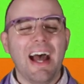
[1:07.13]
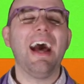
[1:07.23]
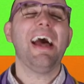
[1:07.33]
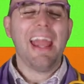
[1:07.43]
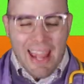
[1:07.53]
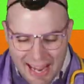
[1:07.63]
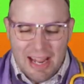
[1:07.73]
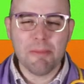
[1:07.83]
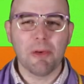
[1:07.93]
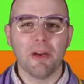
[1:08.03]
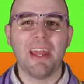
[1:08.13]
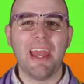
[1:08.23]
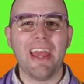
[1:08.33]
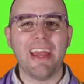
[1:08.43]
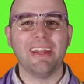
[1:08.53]
A
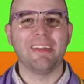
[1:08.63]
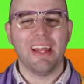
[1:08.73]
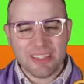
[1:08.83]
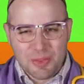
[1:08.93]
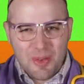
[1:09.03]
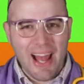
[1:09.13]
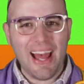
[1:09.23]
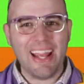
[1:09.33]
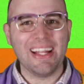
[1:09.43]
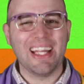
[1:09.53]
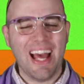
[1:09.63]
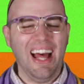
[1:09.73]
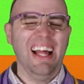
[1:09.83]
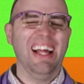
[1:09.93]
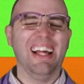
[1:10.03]
hammerhead. That's right.
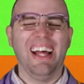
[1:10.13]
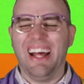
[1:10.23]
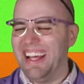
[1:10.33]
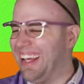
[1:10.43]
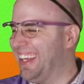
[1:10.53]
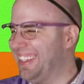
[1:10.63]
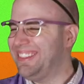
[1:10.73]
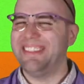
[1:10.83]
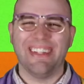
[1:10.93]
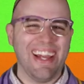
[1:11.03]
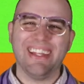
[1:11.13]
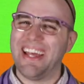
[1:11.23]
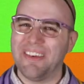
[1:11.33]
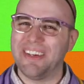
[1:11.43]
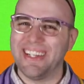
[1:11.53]
I do like that